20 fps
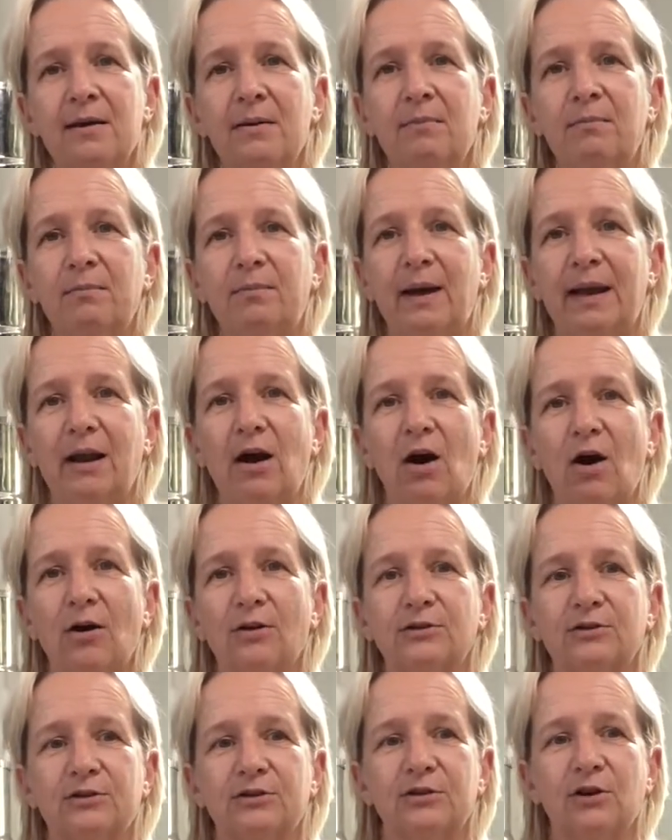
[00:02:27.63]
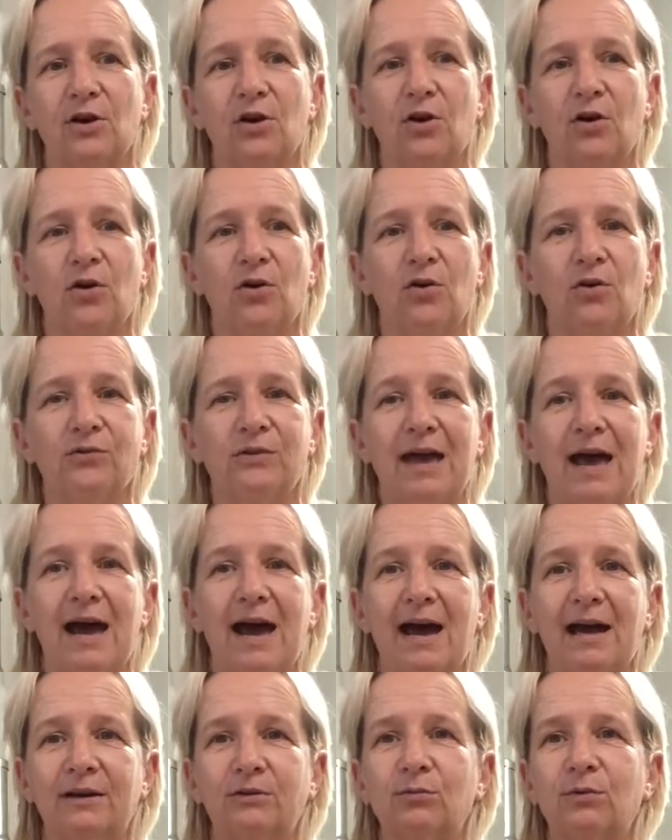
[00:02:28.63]
but also
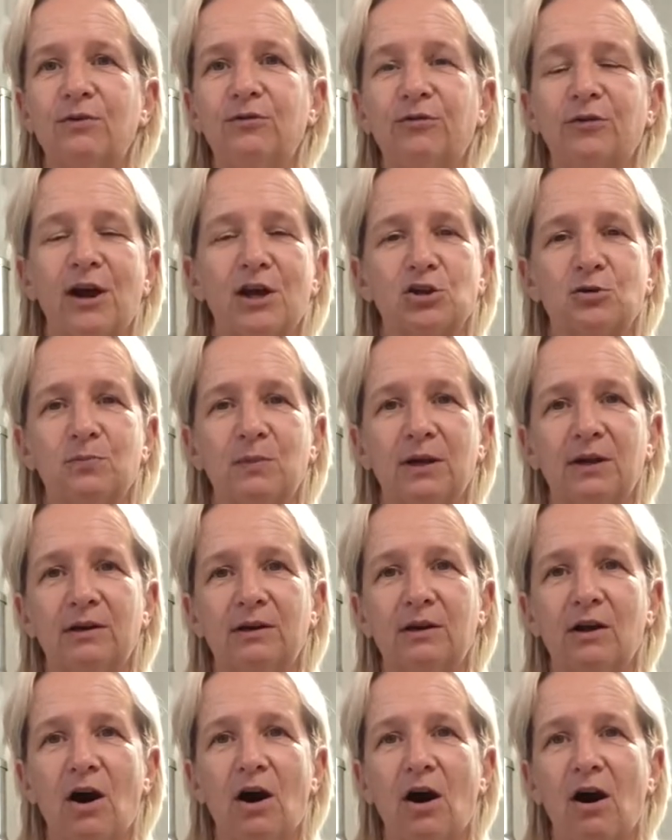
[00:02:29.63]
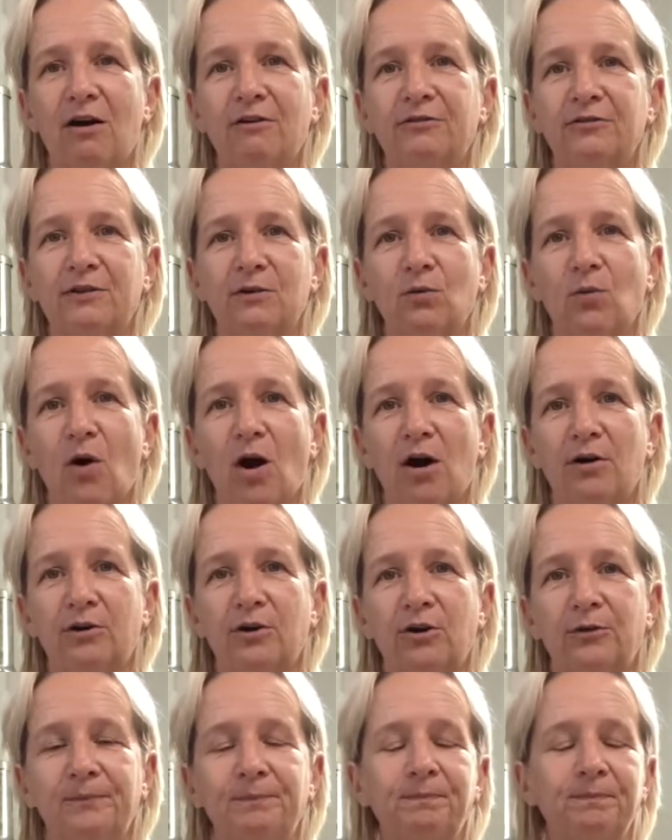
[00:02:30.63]
that refreshment of the
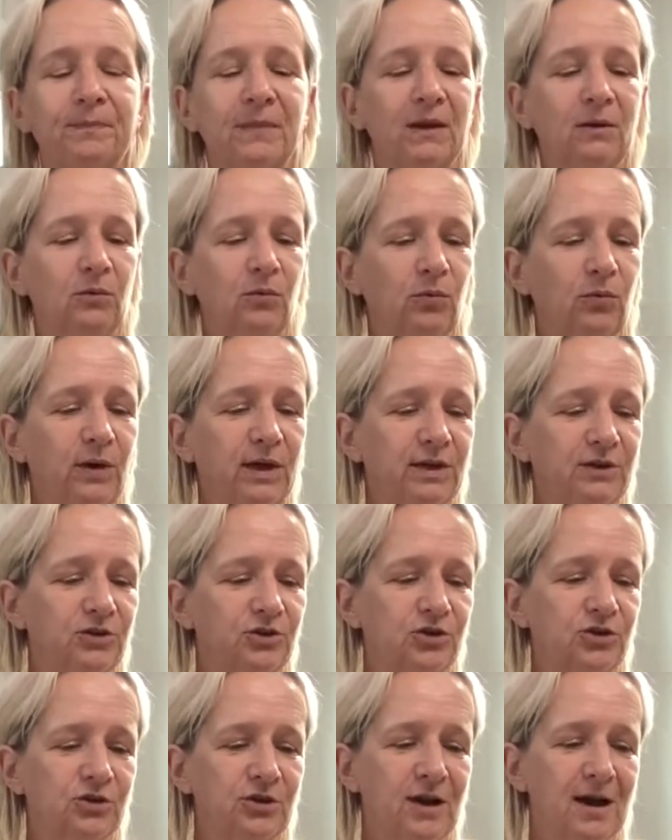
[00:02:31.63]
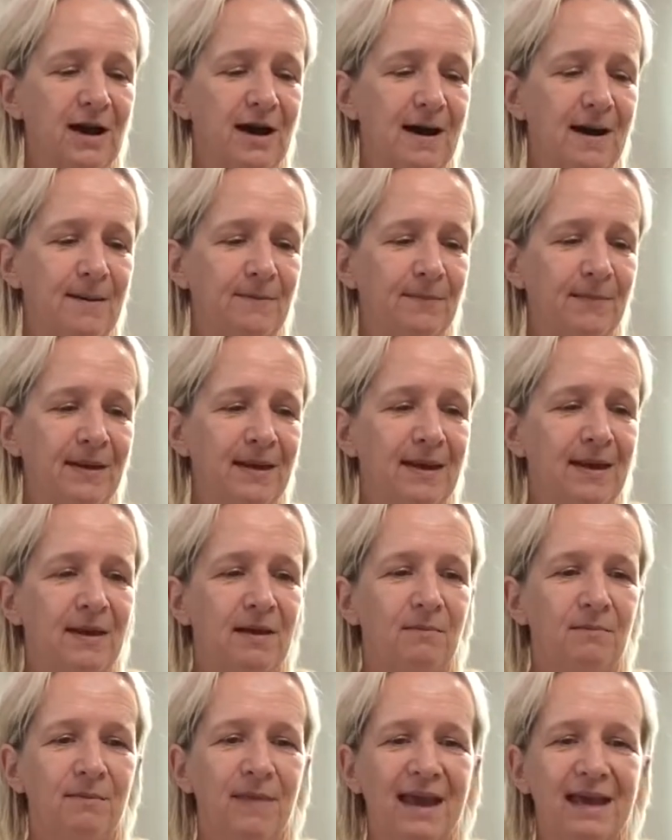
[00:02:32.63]
water, which
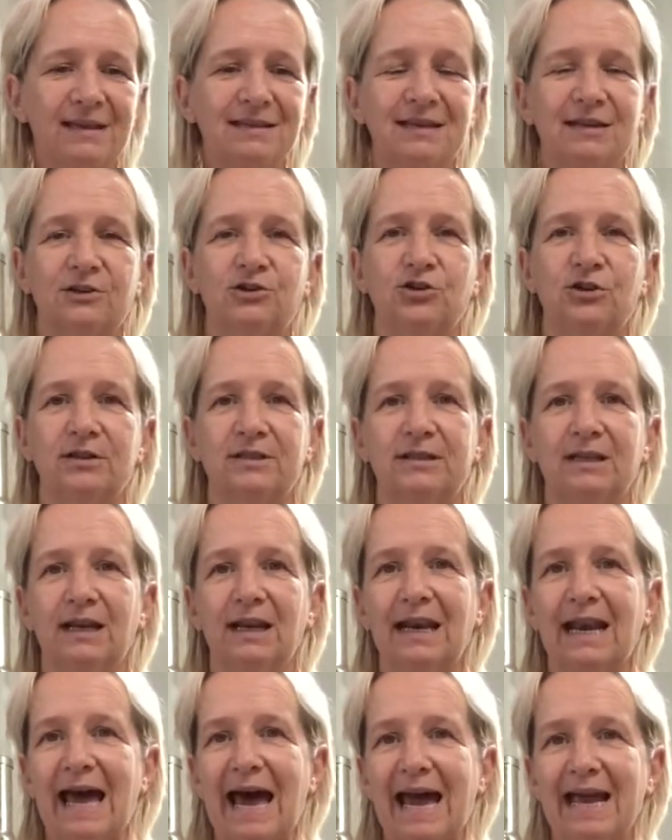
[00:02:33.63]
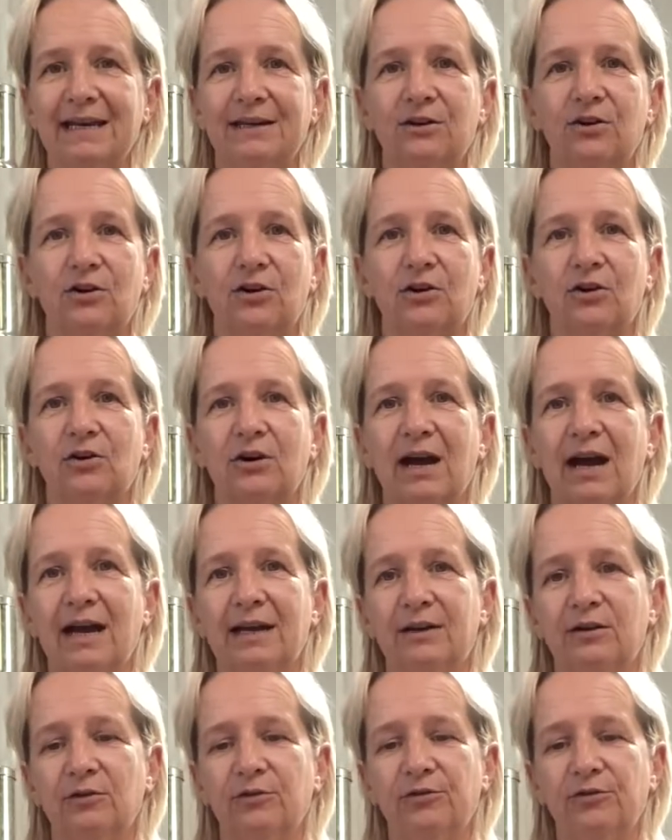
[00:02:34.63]
makes it just a lighter
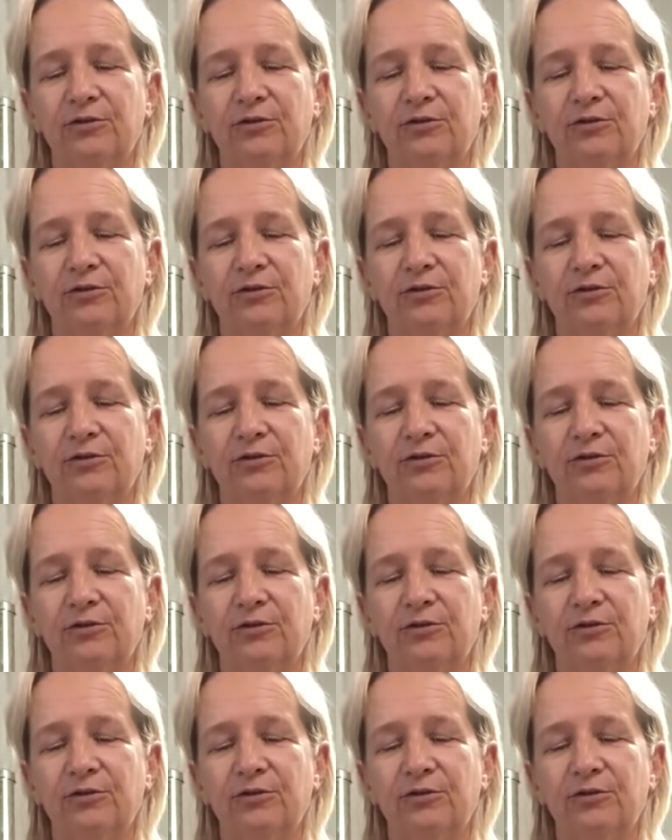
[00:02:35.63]
kind of